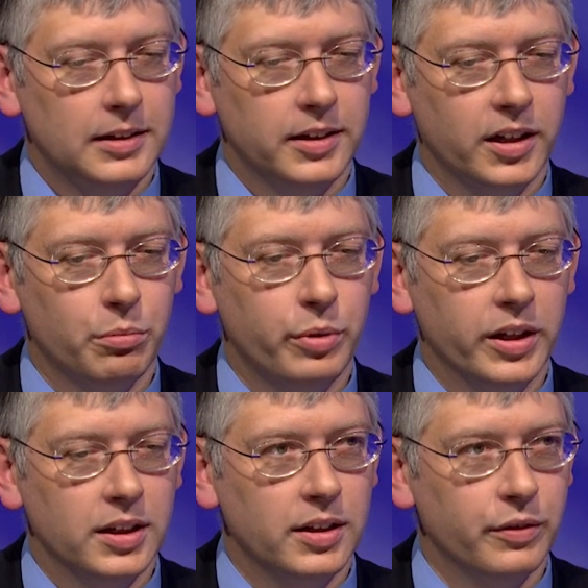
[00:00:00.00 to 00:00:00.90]
kind of
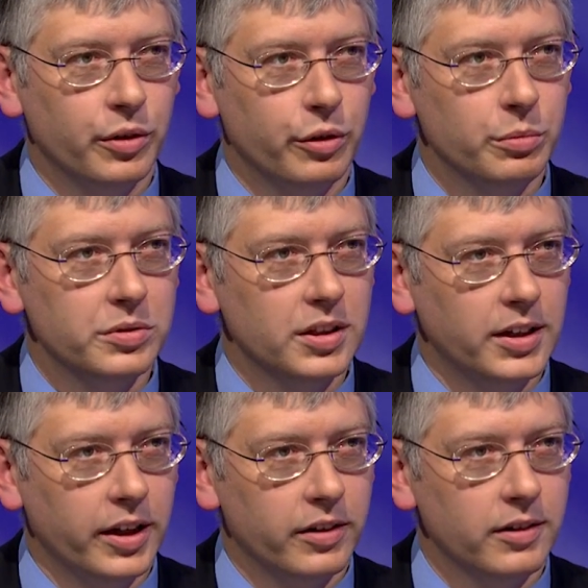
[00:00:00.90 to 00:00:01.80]
bring in different groups
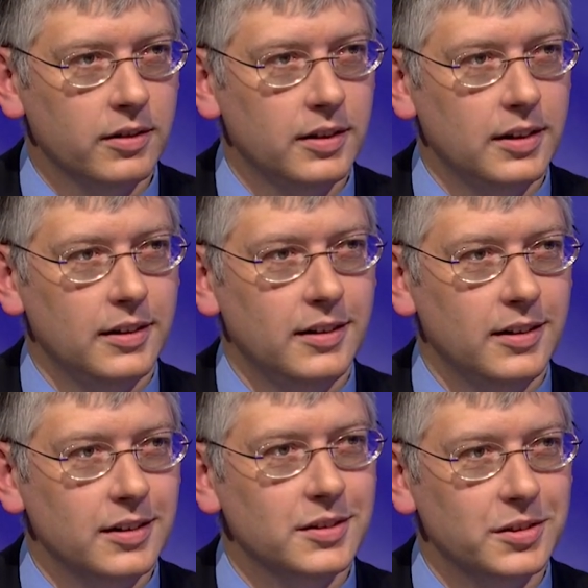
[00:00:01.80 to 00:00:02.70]
together.
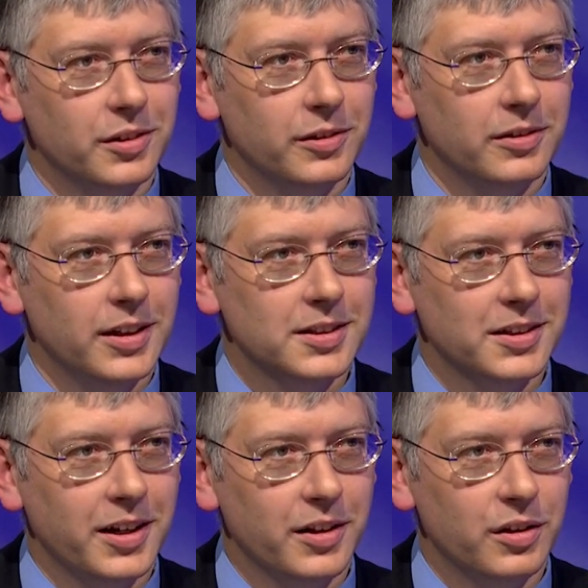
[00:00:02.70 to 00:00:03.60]
And so that's
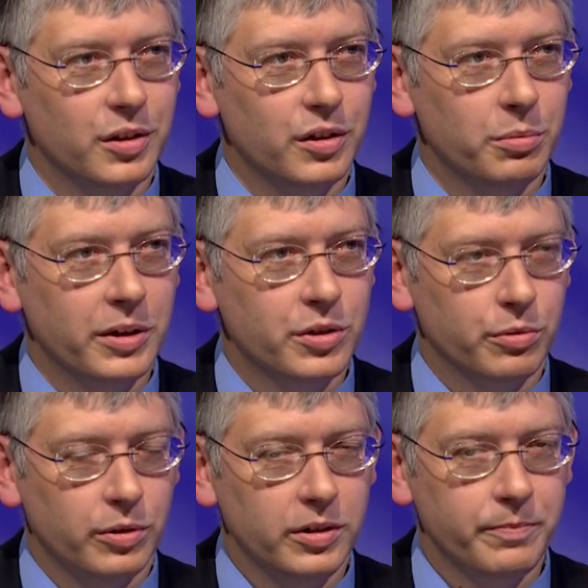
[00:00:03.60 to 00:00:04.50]
kind of the major
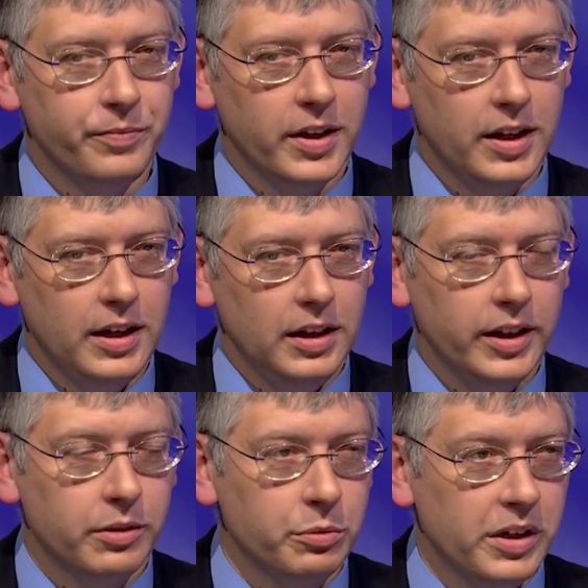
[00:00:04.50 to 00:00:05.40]
role. And like when